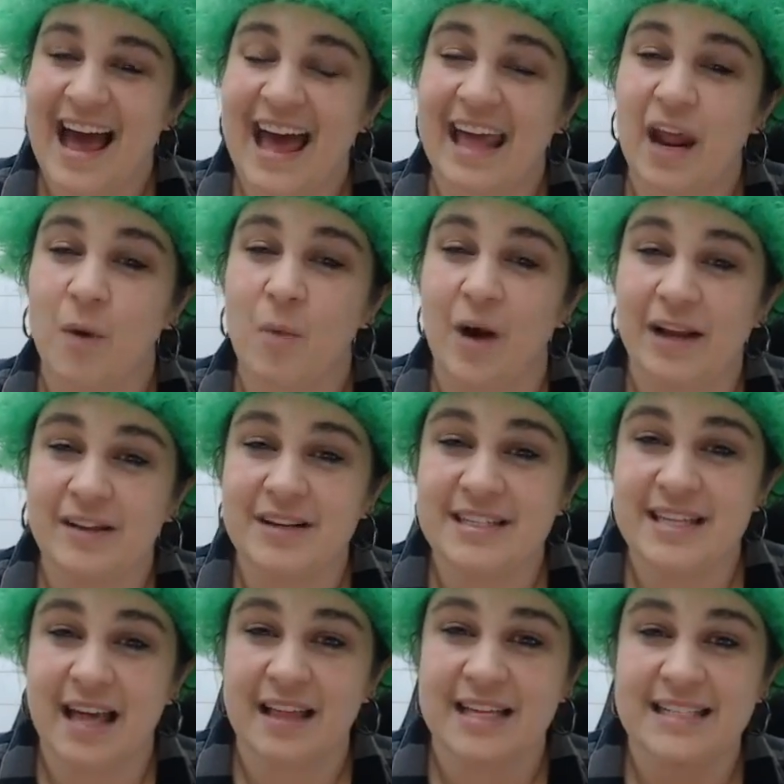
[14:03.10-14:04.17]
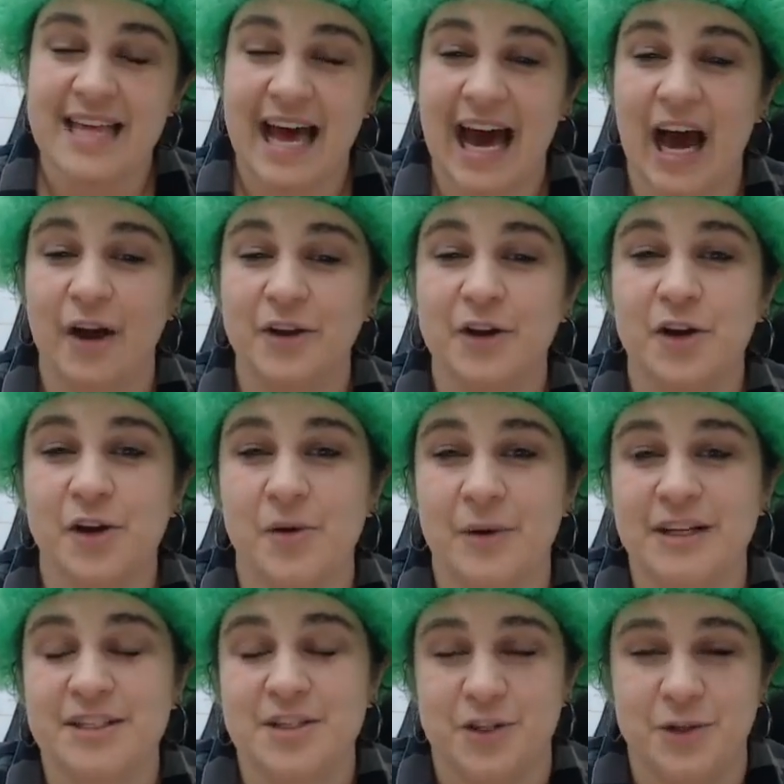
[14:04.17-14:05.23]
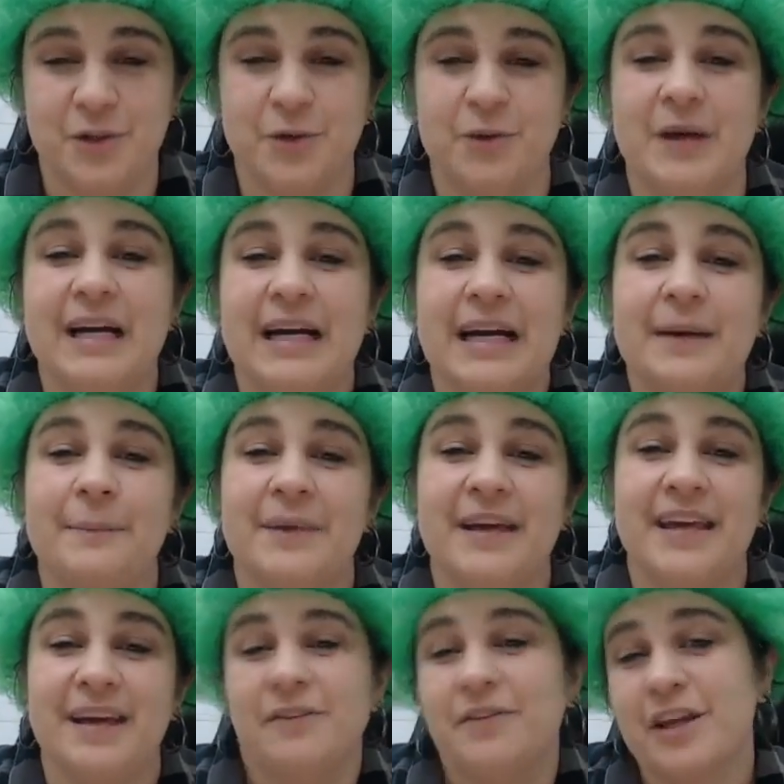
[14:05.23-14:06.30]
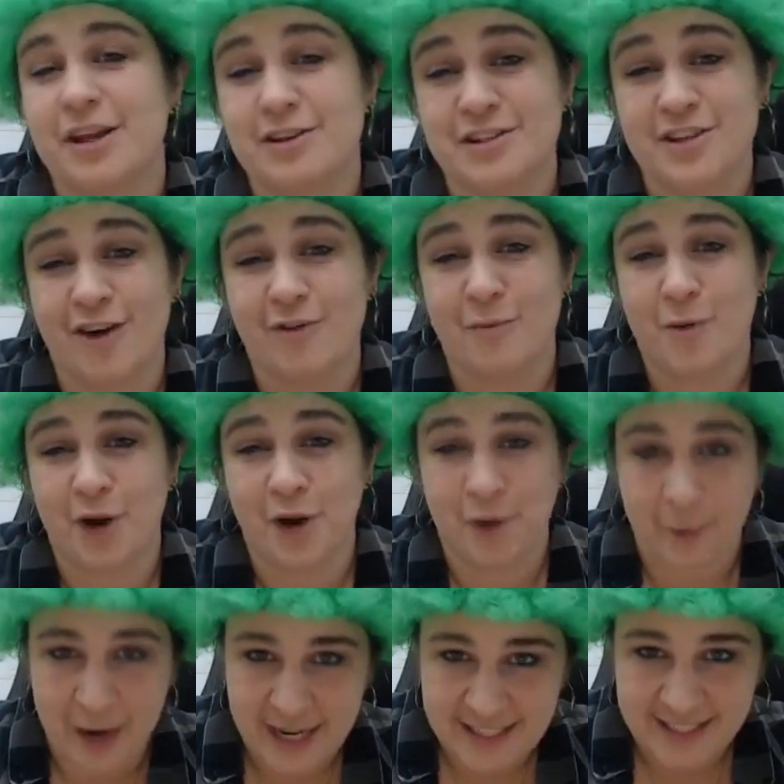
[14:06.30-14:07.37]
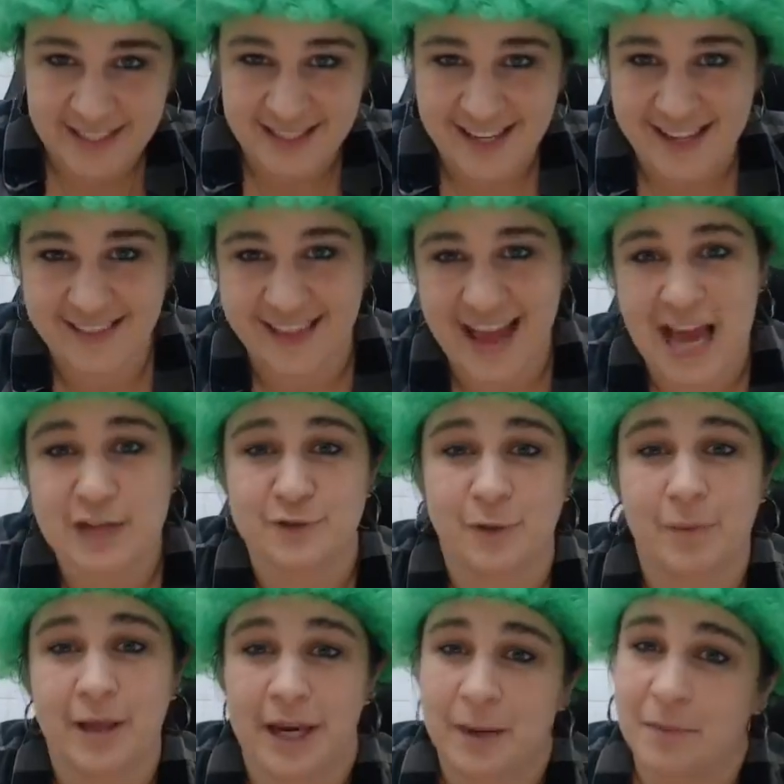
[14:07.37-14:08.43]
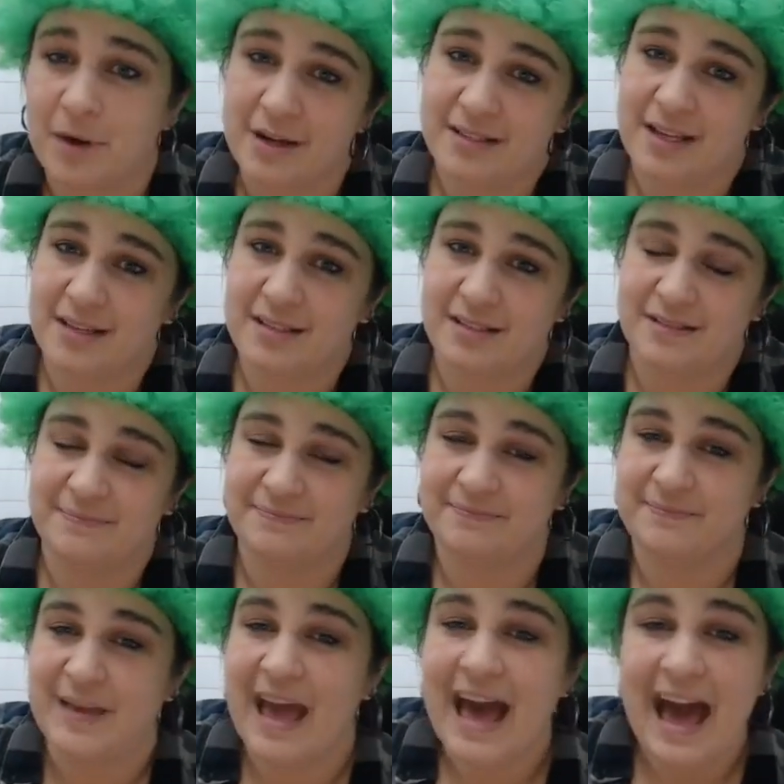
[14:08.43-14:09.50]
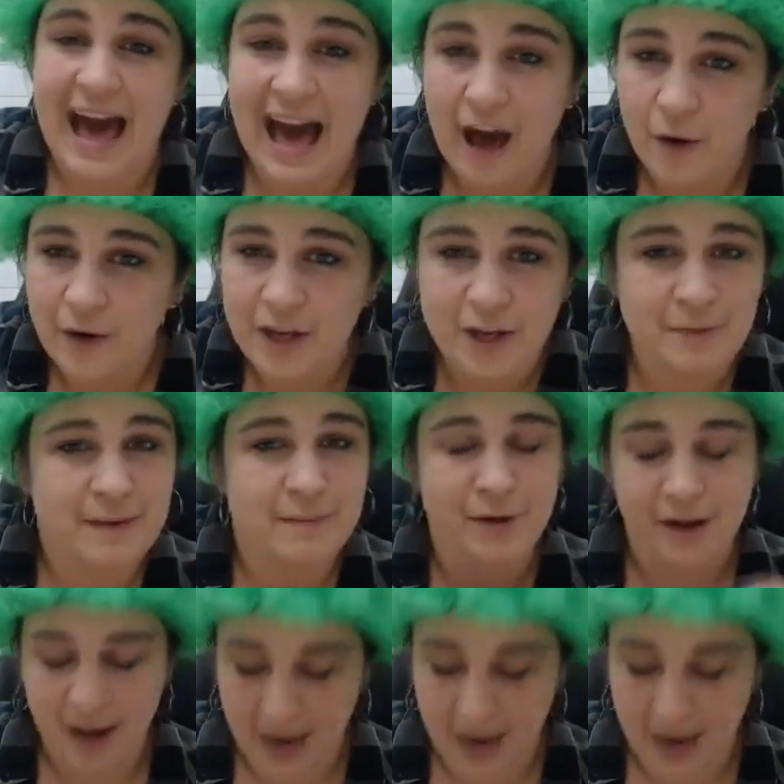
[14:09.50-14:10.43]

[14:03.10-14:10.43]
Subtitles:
And I want you to tell us how you're going to be giving yourself more grace in the cash flow planning process. How can you be more